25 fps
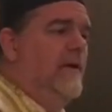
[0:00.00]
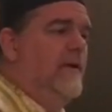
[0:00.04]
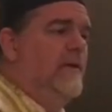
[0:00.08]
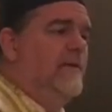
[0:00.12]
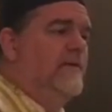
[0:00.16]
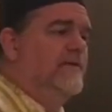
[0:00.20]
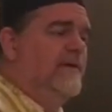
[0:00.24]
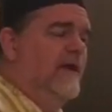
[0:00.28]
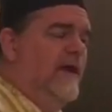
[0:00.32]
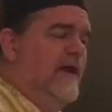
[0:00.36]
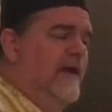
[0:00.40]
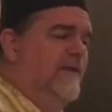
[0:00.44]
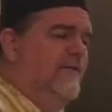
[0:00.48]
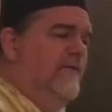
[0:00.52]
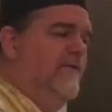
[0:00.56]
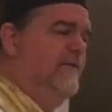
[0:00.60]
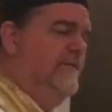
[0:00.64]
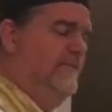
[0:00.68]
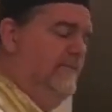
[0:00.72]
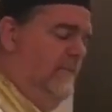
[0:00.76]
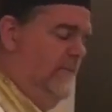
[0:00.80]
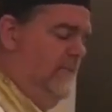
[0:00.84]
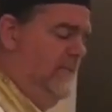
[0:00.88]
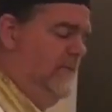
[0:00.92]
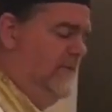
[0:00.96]
And
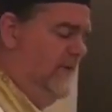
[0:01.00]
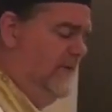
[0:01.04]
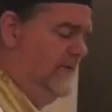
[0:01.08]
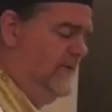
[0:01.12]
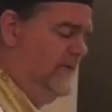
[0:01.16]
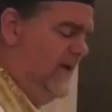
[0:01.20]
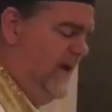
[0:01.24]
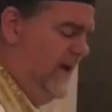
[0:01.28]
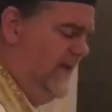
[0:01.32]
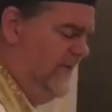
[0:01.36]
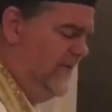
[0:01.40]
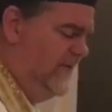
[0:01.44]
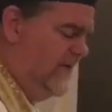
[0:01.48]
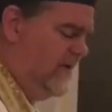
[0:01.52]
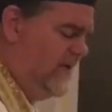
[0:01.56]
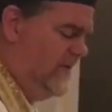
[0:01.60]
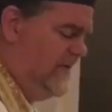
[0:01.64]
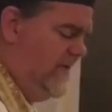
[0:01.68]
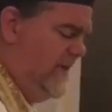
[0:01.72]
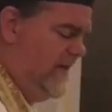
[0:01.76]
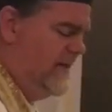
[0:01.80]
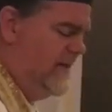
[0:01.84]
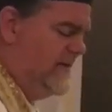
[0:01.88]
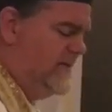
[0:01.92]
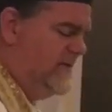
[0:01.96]
David, David
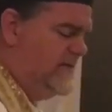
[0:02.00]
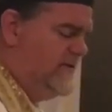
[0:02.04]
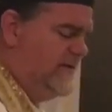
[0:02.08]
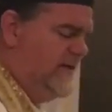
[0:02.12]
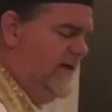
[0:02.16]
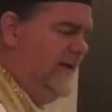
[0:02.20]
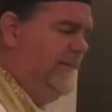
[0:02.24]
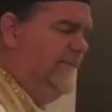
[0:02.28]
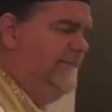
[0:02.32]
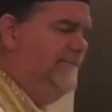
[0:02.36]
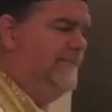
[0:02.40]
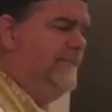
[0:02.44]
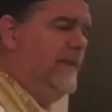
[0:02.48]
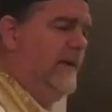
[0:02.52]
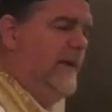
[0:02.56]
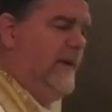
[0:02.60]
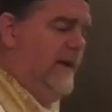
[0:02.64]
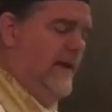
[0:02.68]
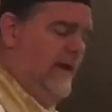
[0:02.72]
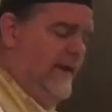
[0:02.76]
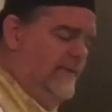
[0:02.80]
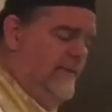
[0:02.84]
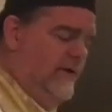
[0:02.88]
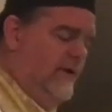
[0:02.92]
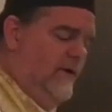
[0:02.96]
committed a sin,
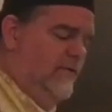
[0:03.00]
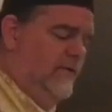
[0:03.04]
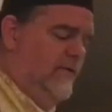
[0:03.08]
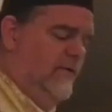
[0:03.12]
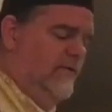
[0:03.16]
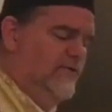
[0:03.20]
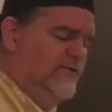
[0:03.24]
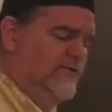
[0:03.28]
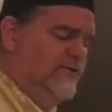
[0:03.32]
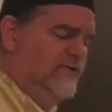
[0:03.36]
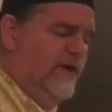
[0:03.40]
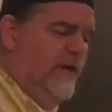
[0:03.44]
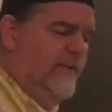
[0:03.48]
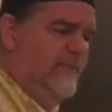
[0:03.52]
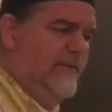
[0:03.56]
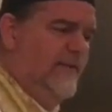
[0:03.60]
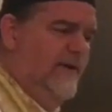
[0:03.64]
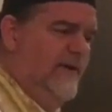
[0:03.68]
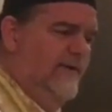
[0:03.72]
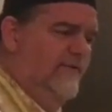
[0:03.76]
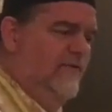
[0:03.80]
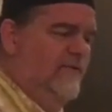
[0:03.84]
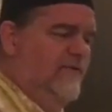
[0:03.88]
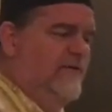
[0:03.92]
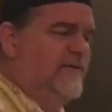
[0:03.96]
and there rose up
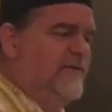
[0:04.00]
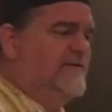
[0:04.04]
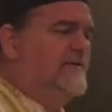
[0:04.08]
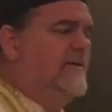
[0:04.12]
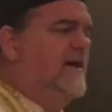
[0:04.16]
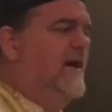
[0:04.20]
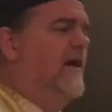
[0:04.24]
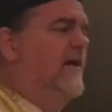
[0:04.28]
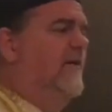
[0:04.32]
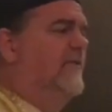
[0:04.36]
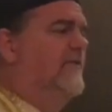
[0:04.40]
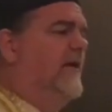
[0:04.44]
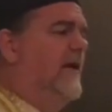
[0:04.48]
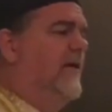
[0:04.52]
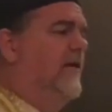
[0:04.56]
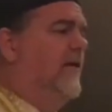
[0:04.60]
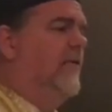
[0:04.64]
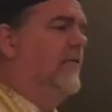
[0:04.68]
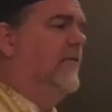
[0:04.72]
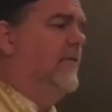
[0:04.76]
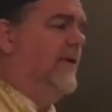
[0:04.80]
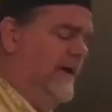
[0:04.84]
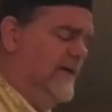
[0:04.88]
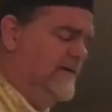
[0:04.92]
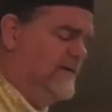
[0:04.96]
evil in his house. I
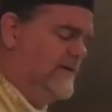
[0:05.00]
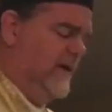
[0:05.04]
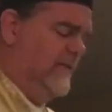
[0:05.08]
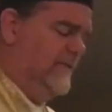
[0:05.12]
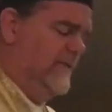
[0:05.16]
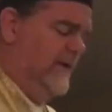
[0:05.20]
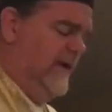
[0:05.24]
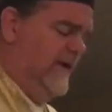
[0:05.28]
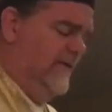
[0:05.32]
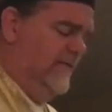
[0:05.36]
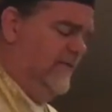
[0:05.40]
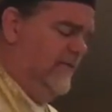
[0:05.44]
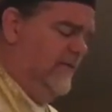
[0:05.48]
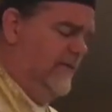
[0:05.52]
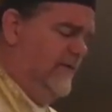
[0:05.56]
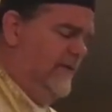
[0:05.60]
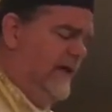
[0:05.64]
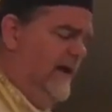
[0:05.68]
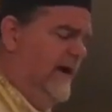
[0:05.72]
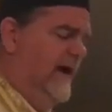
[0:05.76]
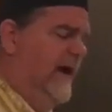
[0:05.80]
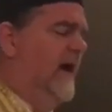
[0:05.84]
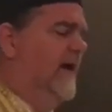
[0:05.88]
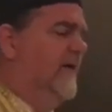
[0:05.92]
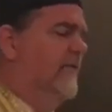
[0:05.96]
will rise up evil in
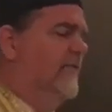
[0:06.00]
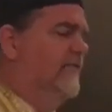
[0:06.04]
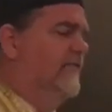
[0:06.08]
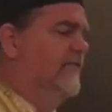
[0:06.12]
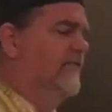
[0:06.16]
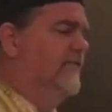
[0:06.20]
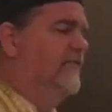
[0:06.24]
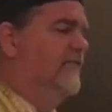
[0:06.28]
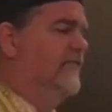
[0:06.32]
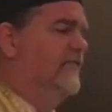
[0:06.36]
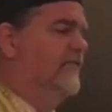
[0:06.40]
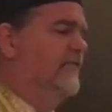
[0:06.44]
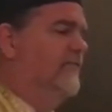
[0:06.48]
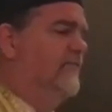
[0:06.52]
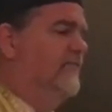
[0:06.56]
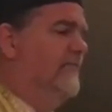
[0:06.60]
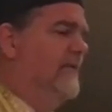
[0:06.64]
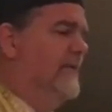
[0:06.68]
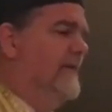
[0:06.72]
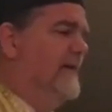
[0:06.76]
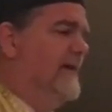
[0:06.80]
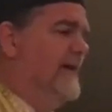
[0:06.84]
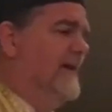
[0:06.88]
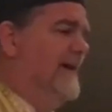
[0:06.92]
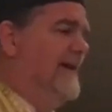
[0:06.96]
thy house,
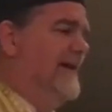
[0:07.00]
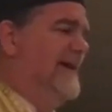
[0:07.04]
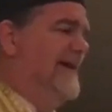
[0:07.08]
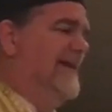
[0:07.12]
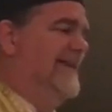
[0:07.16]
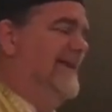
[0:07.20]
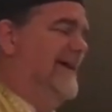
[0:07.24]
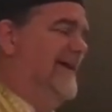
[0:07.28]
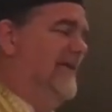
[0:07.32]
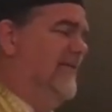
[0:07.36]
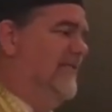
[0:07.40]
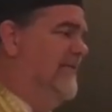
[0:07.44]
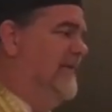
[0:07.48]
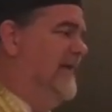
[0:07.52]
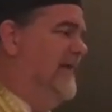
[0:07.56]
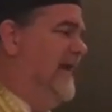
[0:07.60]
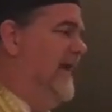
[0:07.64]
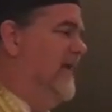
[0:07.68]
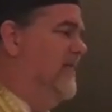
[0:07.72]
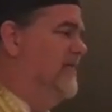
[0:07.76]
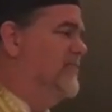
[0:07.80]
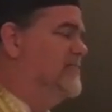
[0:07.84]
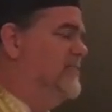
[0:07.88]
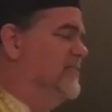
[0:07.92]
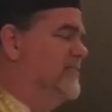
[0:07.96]
and thy own
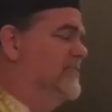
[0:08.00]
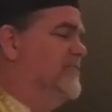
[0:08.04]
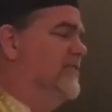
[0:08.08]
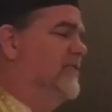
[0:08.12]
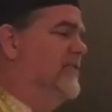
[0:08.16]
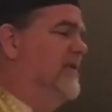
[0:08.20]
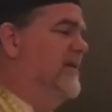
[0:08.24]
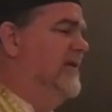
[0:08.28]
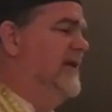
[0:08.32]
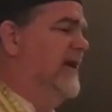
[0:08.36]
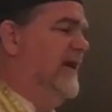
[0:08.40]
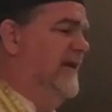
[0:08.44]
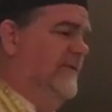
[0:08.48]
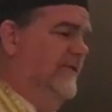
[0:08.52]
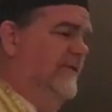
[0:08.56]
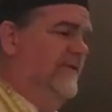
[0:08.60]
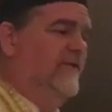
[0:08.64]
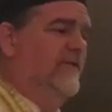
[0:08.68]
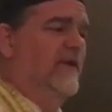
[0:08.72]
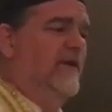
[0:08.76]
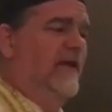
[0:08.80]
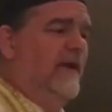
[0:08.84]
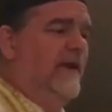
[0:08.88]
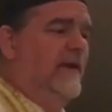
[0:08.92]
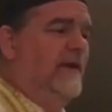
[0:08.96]
house shall turn
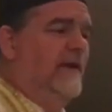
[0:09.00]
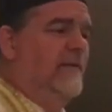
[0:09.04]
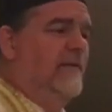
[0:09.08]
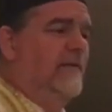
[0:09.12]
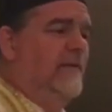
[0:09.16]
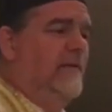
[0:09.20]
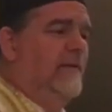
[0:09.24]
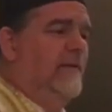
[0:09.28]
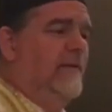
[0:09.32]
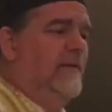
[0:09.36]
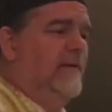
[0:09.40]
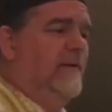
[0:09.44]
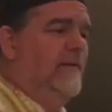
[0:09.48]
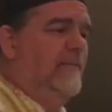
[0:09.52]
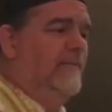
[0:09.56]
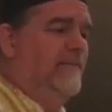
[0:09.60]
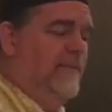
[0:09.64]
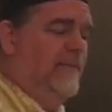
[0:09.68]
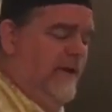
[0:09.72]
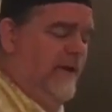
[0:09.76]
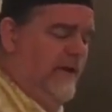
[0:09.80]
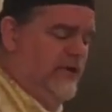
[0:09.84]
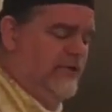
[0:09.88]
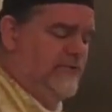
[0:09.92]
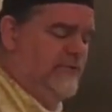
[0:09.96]
against thee, in
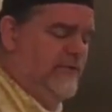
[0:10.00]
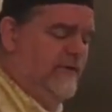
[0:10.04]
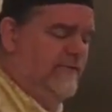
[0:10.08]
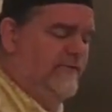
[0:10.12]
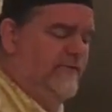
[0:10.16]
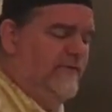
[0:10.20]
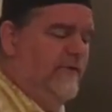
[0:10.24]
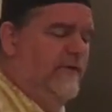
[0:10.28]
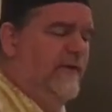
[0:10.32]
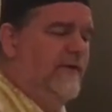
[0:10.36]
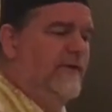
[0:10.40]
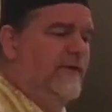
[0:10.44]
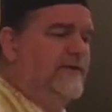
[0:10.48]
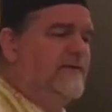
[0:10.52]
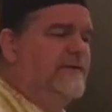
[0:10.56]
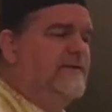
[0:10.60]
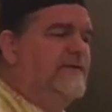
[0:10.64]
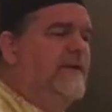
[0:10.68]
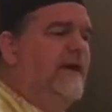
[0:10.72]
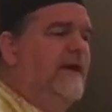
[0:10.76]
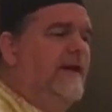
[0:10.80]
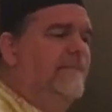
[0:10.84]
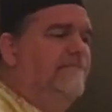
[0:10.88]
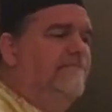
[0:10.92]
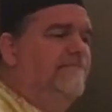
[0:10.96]
punishment for thy
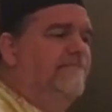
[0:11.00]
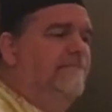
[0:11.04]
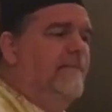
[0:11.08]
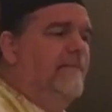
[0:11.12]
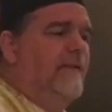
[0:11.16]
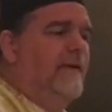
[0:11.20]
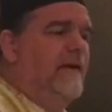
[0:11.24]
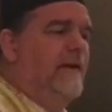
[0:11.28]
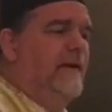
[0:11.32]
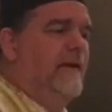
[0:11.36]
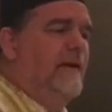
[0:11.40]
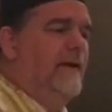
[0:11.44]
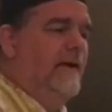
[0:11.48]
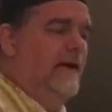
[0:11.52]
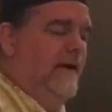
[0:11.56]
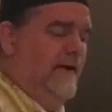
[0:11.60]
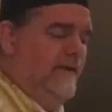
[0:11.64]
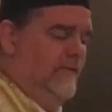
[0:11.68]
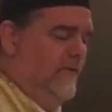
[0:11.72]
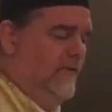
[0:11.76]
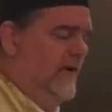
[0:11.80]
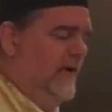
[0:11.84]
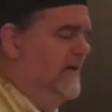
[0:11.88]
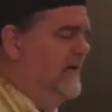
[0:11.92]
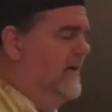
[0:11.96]
sin.
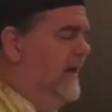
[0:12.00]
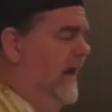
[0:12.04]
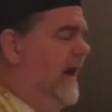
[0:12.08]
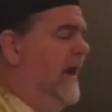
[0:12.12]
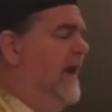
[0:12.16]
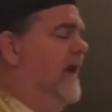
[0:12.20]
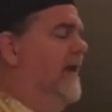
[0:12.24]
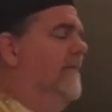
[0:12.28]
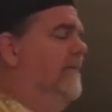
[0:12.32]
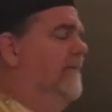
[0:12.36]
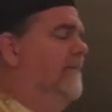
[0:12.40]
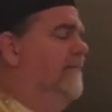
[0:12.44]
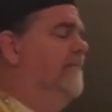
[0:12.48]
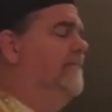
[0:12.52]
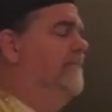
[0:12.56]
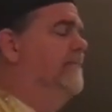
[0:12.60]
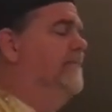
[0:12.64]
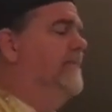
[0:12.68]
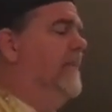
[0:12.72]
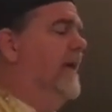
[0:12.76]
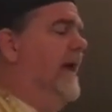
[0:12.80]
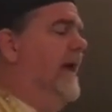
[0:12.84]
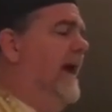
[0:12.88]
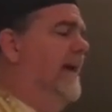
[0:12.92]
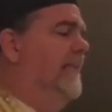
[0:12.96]
And one
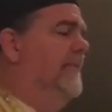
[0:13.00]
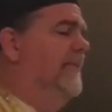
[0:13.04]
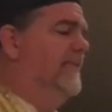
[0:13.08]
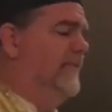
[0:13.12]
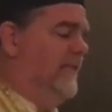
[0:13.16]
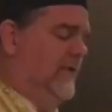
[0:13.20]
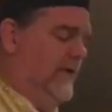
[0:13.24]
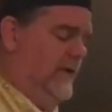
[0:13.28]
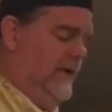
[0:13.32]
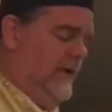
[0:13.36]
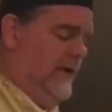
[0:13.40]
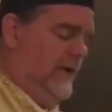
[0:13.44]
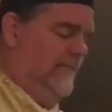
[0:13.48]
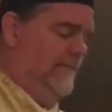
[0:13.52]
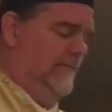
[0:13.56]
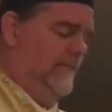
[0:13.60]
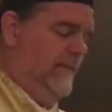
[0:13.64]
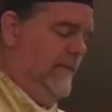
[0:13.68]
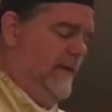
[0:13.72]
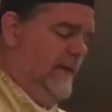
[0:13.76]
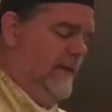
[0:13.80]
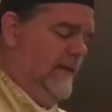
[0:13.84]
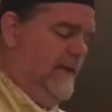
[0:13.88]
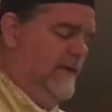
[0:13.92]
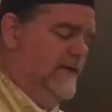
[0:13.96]
day
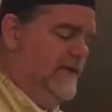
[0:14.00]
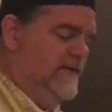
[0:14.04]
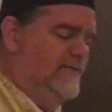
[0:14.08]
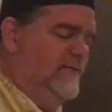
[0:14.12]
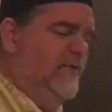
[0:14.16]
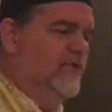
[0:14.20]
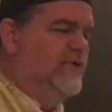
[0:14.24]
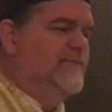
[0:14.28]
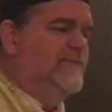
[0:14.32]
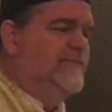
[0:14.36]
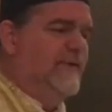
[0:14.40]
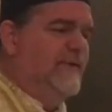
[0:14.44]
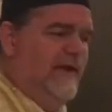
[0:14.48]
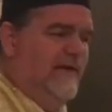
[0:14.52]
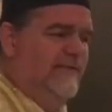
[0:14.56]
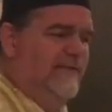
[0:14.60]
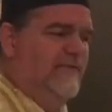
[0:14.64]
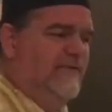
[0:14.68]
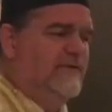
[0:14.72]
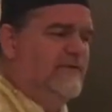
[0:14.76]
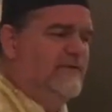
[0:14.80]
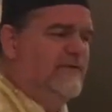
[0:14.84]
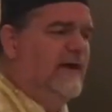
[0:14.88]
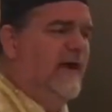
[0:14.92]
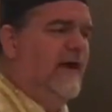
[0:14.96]
Absalom, his most
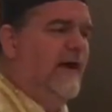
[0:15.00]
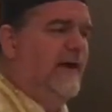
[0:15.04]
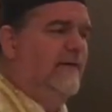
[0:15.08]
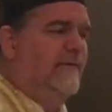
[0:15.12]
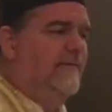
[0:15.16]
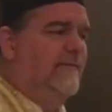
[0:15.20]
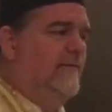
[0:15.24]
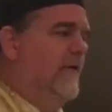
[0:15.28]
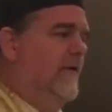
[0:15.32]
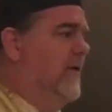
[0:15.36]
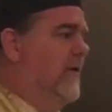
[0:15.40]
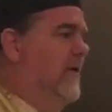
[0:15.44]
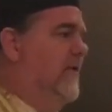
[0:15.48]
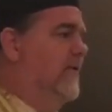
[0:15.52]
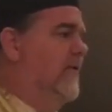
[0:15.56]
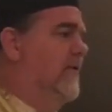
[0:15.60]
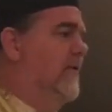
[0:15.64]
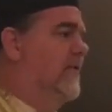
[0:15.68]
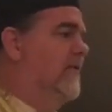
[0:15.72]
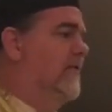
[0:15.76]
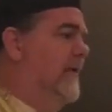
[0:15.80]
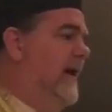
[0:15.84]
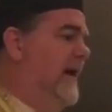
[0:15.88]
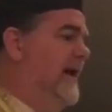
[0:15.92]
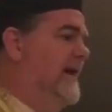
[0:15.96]
beloved son,
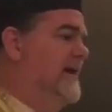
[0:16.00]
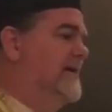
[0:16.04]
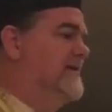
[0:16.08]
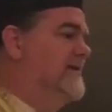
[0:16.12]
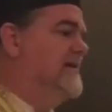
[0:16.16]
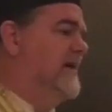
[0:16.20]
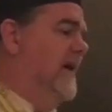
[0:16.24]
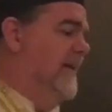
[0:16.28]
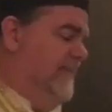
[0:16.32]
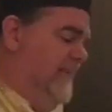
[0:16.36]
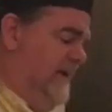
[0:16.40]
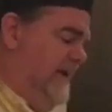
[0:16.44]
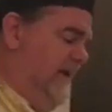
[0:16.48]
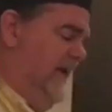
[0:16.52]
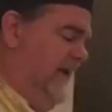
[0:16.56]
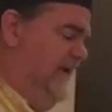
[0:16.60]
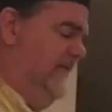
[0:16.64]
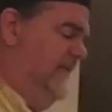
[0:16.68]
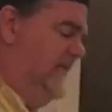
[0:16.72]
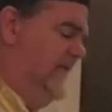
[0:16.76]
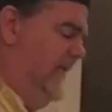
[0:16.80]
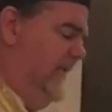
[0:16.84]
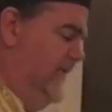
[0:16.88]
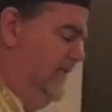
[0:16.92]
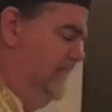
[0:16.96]
would rise up
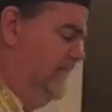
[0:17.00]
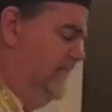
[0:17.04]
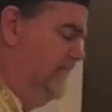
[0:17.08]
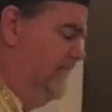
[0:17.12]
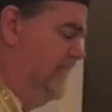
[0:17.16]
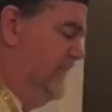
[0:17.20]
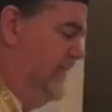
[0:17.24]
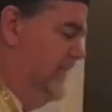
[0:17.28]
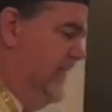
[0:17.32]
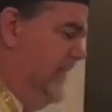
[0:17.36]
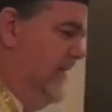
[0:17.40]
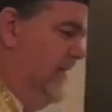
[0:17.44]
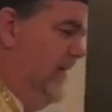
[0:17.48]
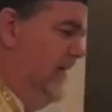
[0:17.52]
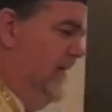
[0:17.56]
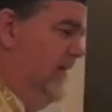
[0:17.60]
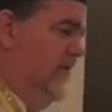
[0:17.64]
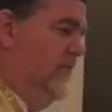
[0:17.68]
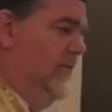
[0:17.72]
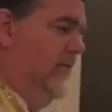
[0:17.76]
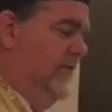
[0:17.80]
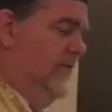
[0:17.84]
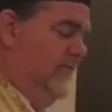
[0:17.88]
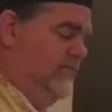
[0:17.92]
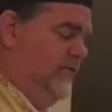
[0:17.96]
against him,
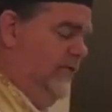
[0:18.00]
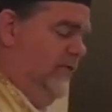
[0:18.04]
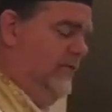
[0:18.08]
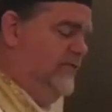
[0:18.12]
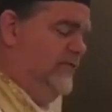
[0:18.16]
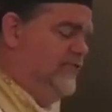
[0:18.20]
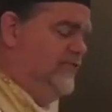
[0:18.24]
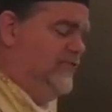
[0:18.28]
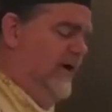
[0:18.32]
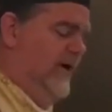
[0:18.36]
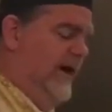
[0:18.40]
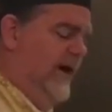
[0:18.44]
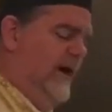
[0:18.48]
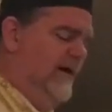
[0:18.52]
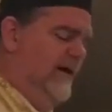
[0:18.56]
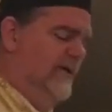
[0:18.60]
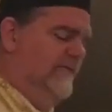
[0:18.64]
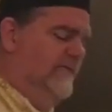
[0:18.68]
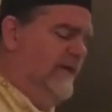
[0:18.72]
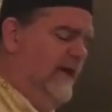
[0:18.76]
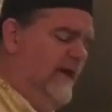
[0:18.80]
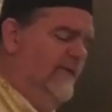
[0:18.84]
would drive